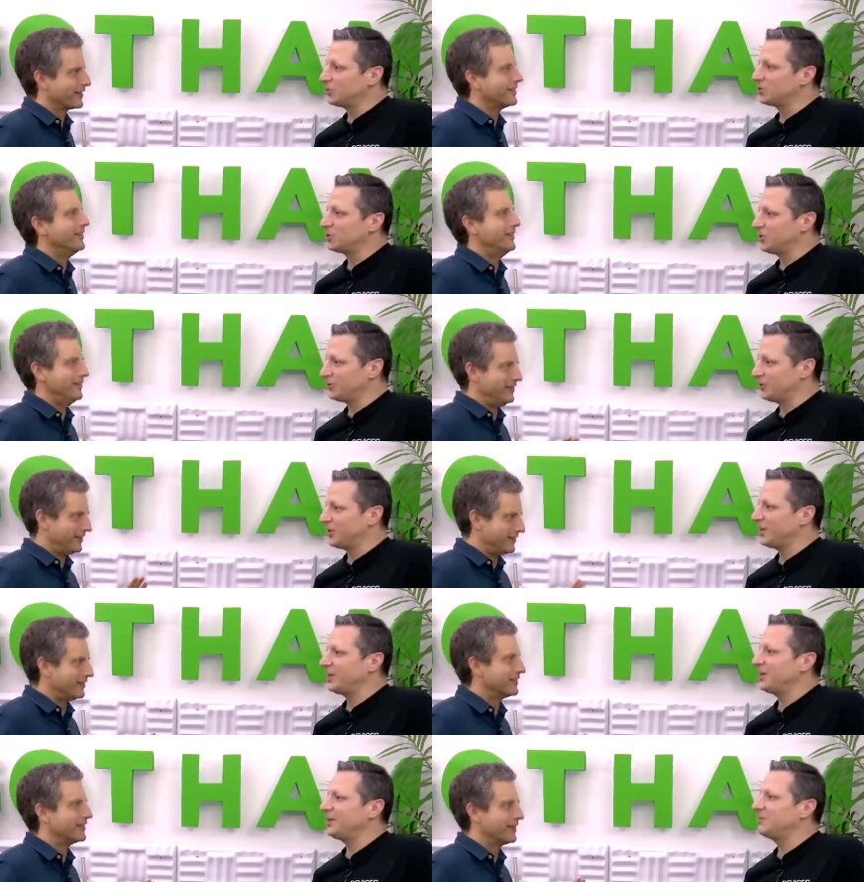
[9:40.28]

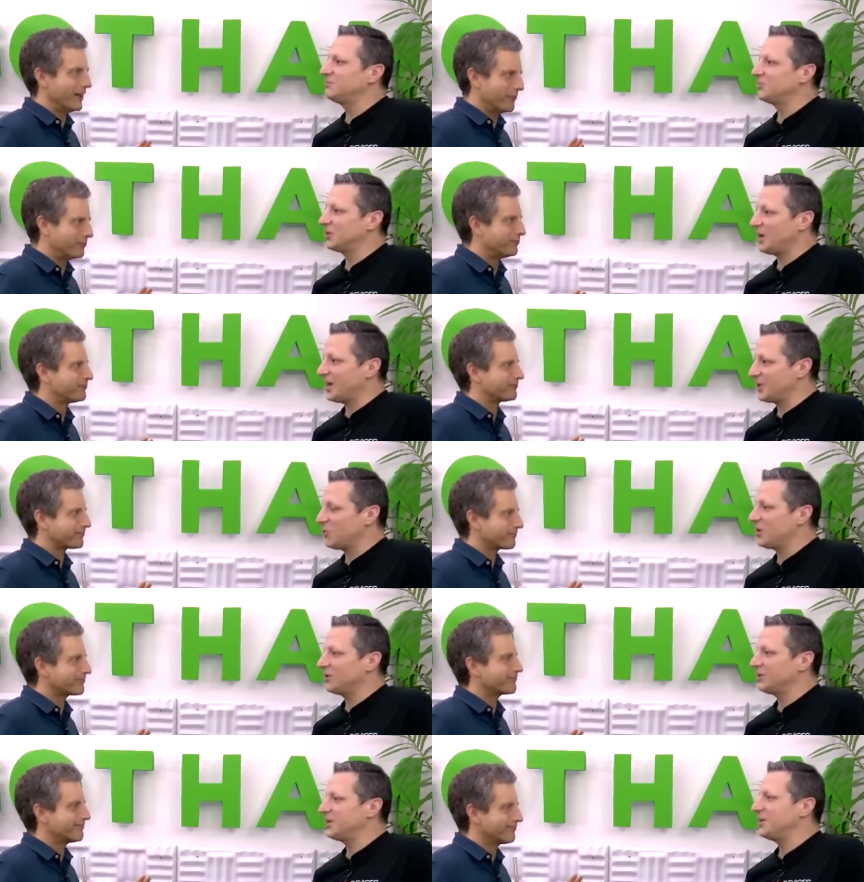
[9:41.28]
Speaker 1: shielded, yep. high
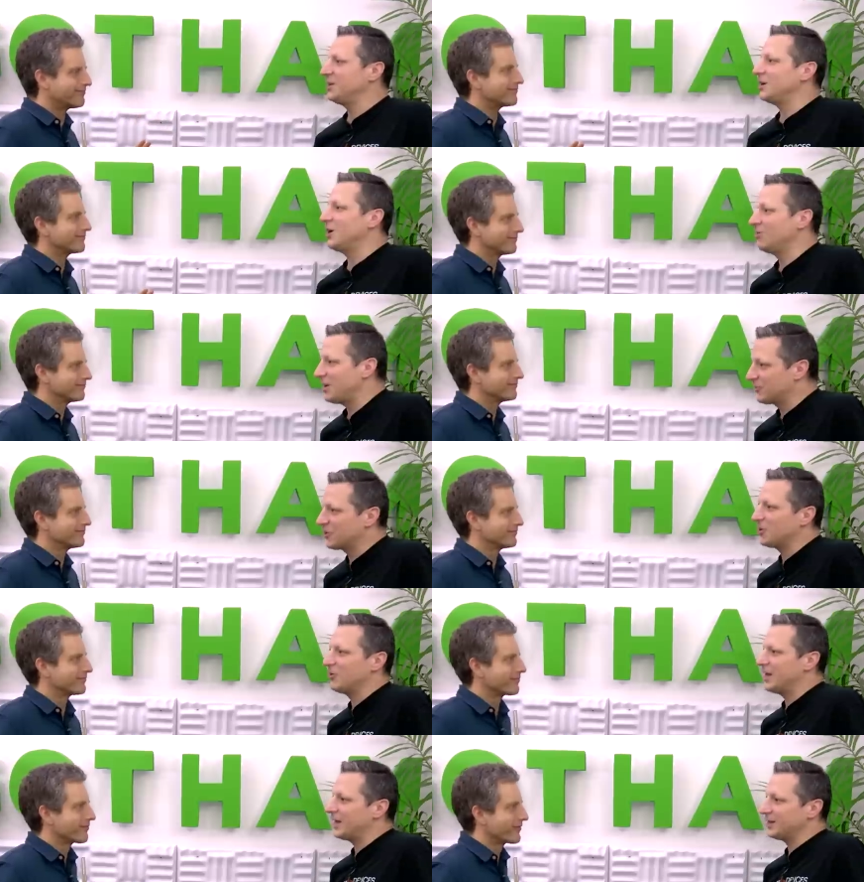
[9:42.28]
quality RF
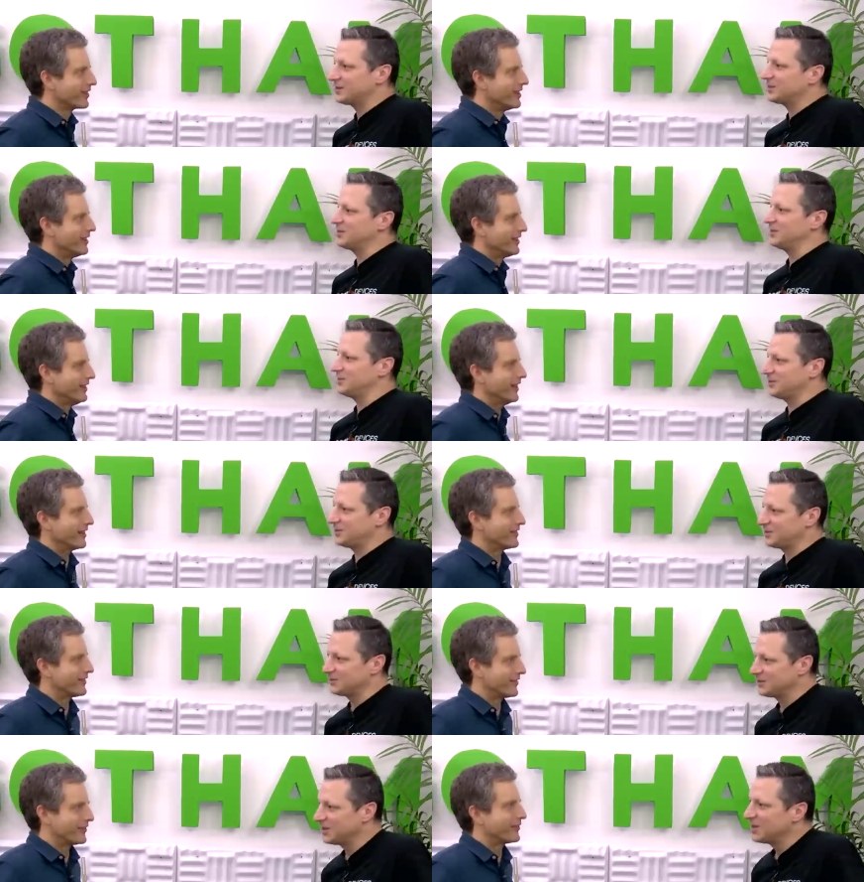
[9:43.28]
coax is.
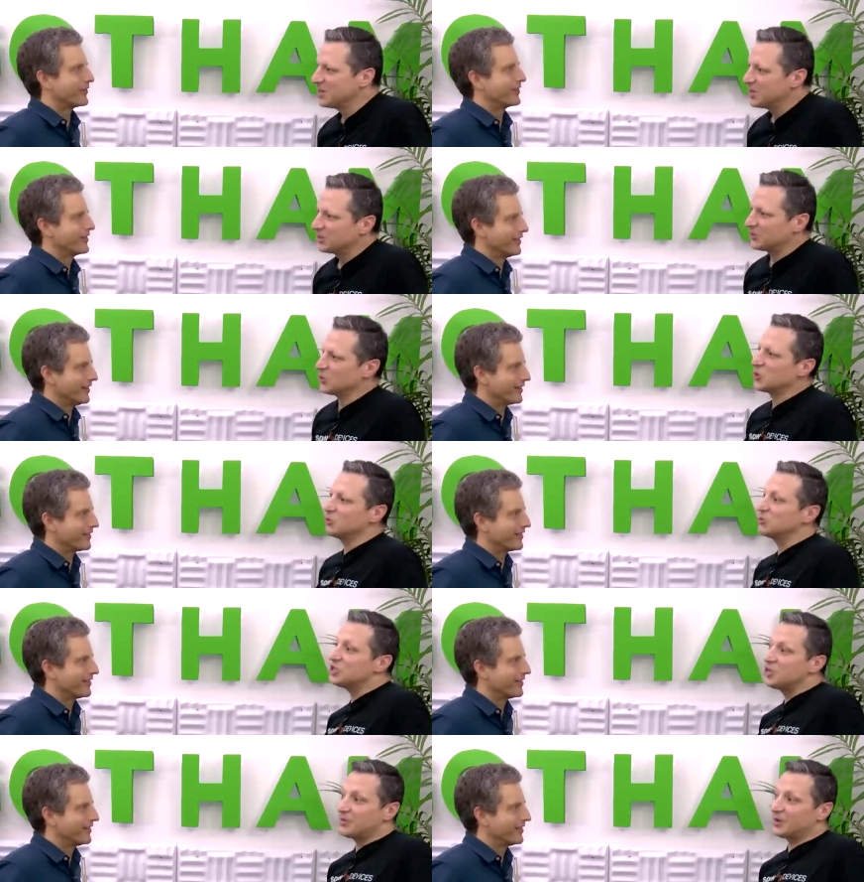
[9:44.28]
Yes. Don't go
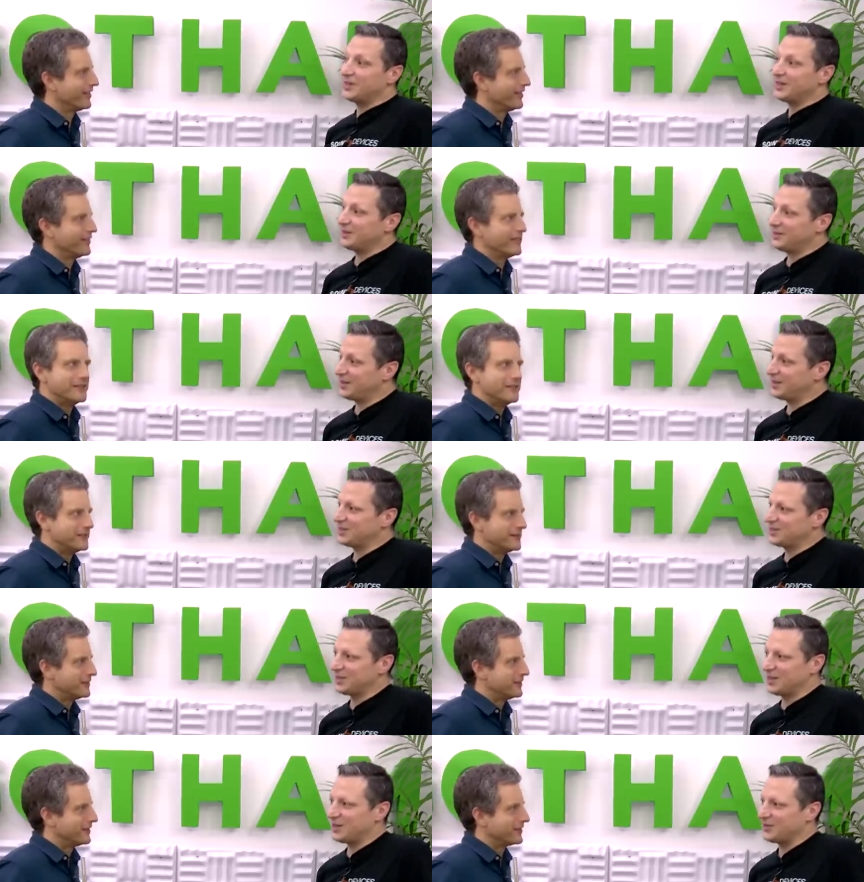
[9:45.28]
cheap on the antennas
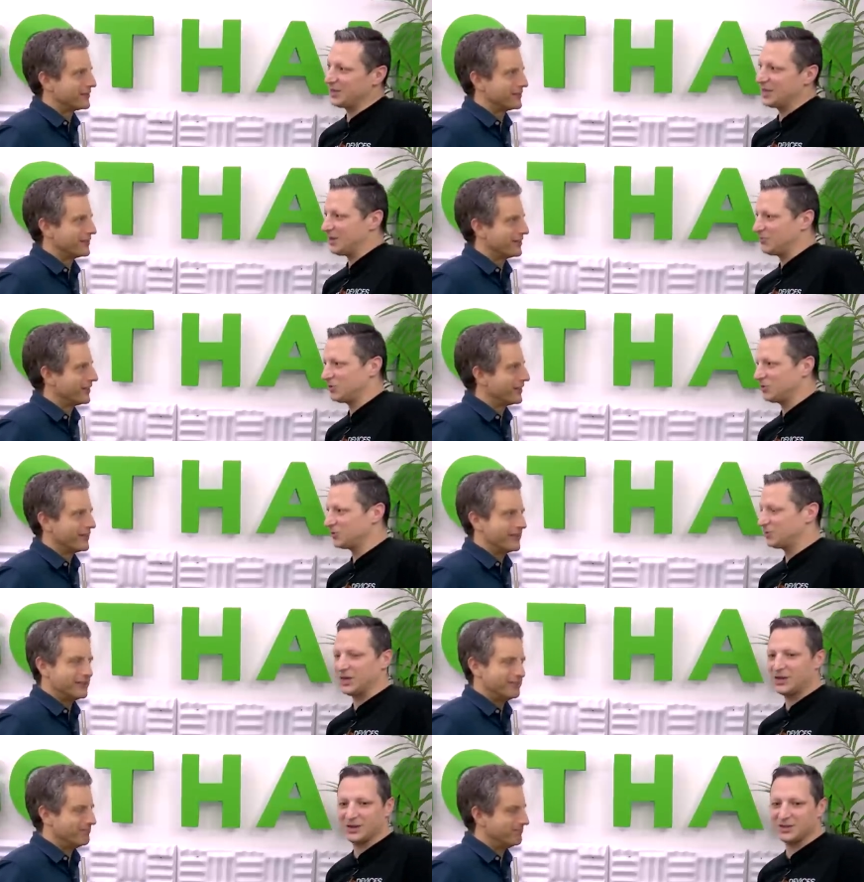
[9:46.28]
and on the cables
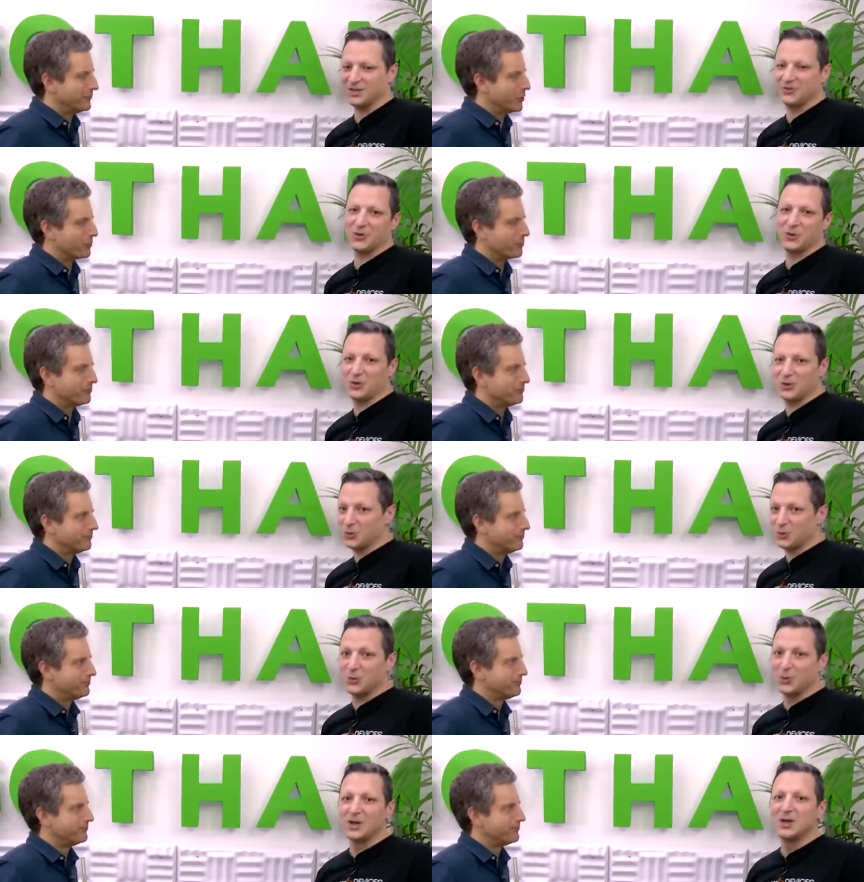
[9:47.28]
because nope. if you
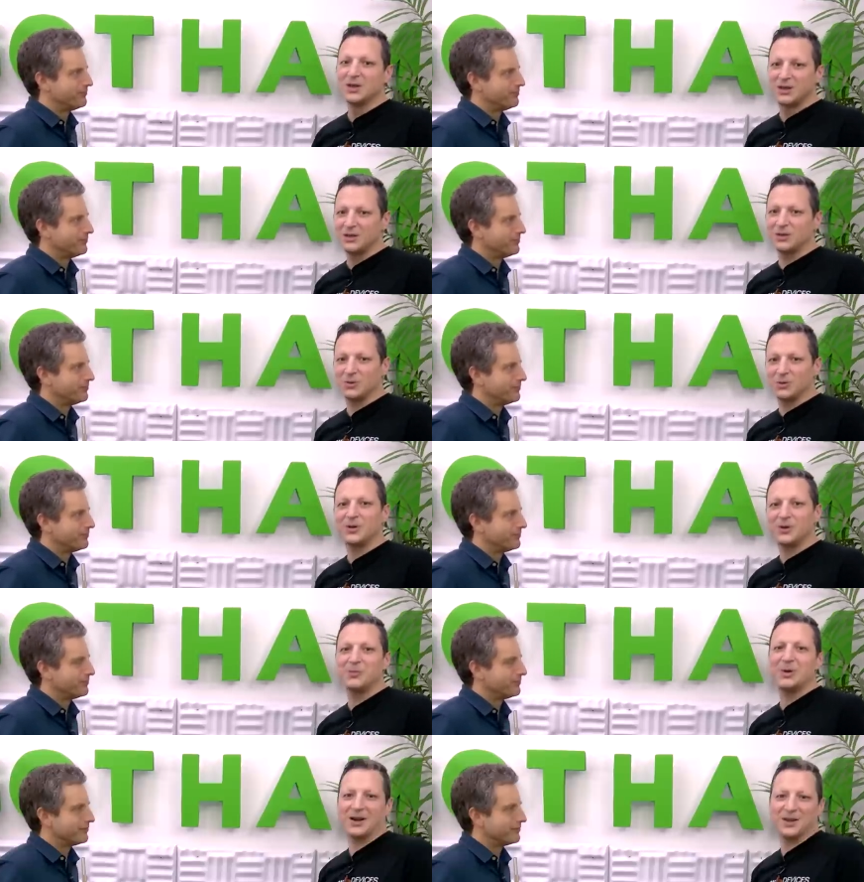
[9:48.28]
do, you'll hear
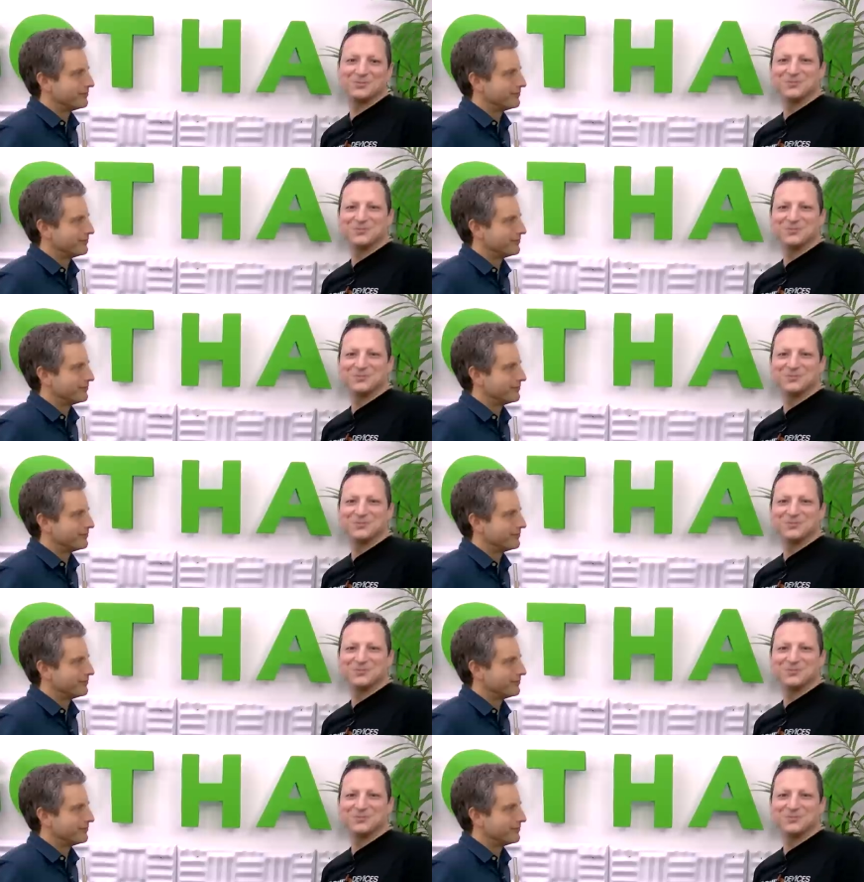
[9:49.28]
about it.